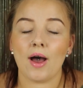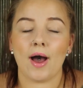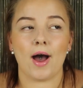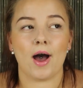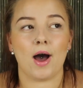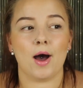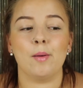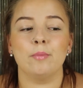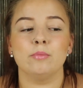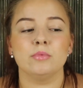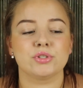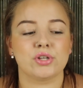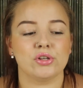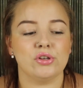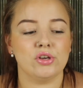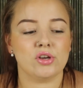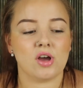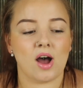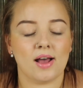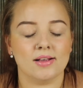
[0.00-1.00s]
so
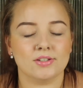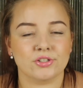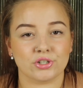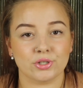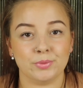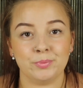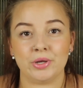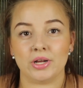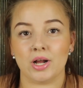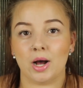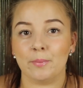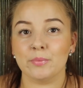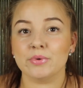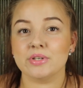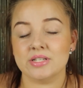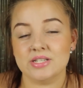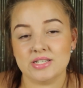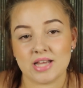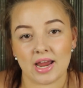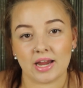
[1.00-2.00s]
you guys are a bit up
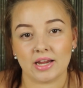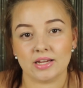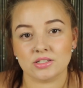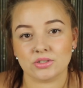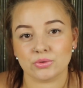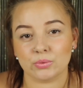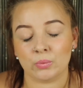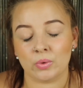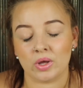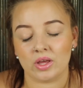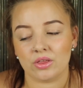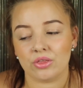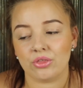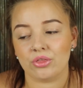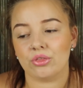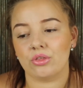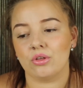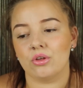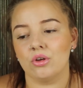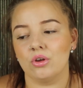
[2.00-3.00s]
to date
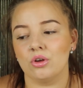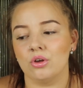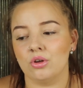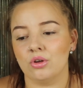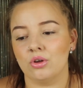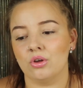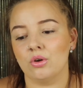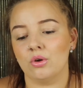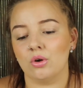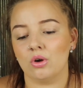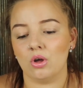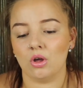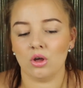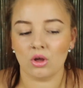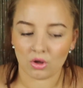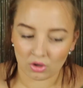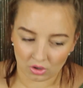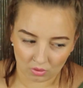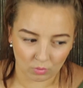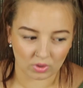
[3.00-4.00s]
with
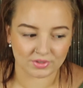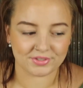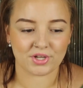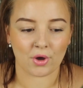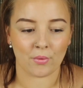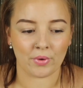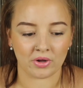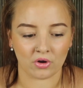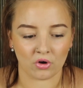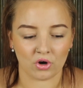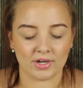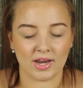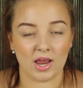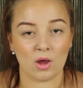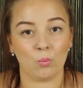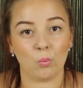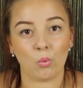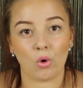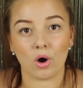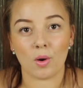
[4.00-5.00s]
what's going on
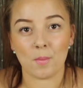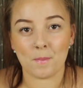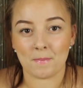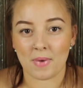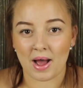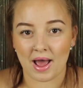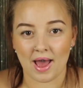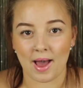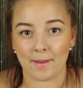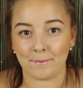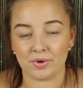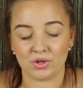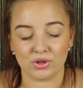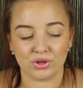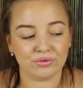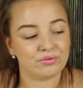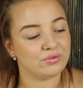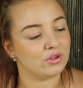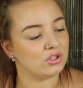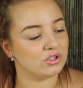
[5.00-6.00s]
and what might happen in
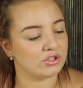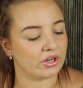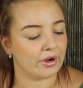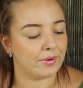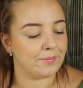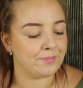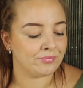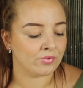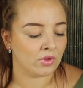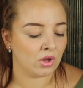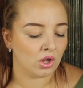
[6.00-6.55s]
the future.